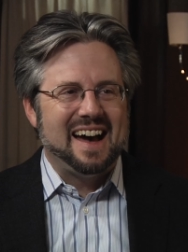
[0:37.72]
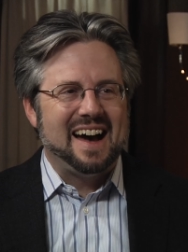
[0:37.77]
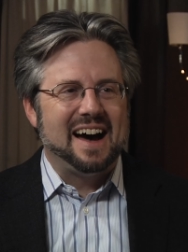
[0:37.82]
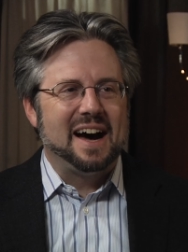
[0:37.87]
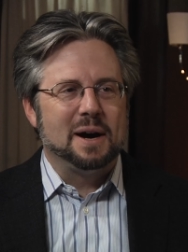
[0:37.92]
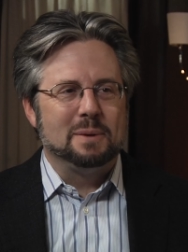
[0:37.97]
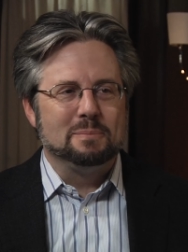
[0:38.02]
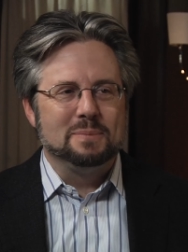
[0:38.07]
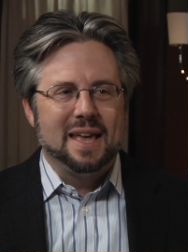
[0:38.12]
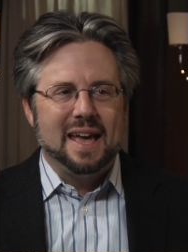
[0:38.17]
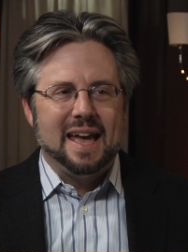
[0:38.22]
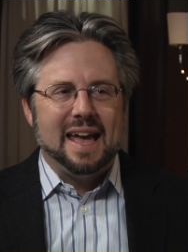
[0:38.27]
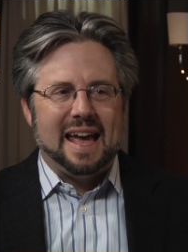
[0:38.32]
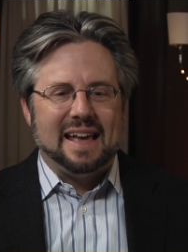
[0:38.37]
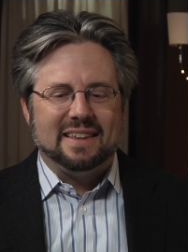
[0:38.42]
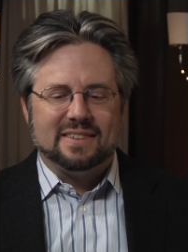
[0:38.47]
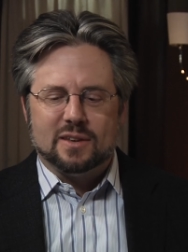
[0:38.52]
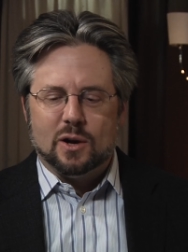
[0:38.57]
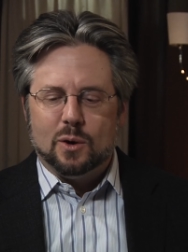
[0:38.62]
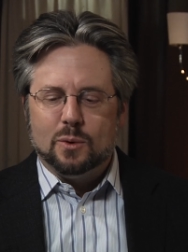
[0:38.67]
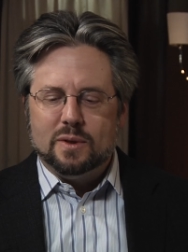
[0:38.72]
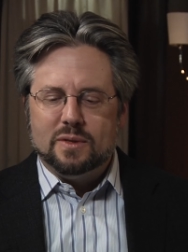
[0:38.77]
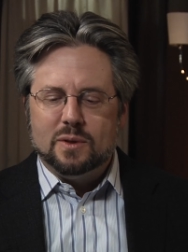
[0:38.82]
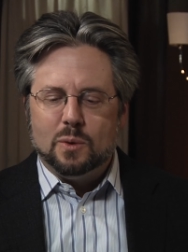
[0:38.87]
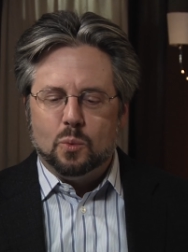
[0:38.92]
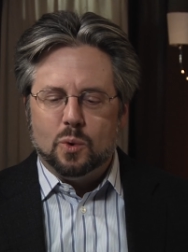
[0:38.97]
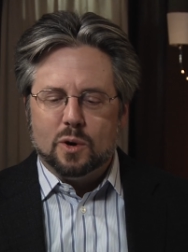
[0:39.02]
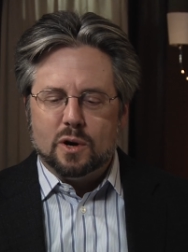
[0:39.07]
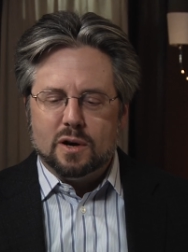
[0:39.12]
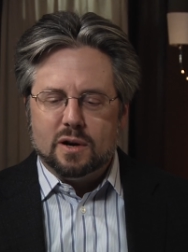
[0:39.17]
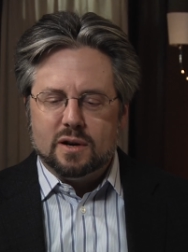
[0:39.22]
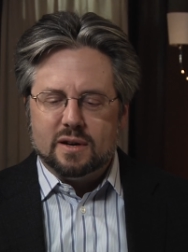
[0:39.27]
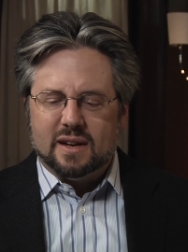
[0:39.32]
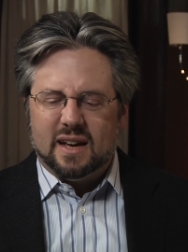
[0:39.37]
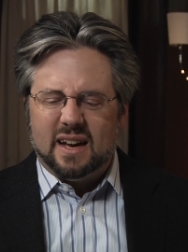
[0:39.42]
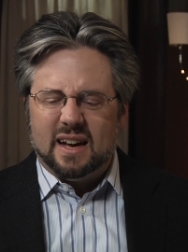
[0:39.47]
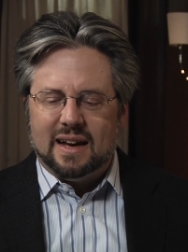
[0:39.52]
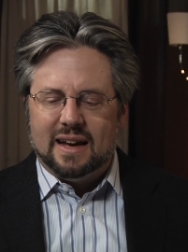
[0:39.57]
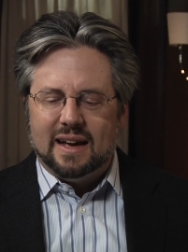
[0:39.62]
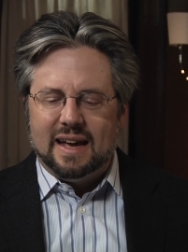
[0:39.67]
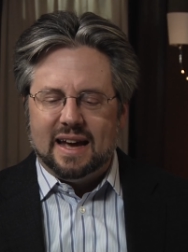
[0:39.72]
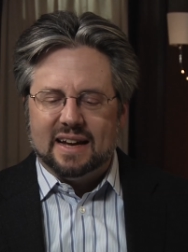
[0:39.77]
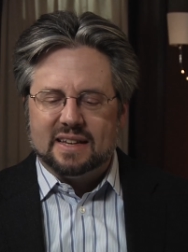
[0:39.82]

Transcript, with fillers: Um, so the word uh,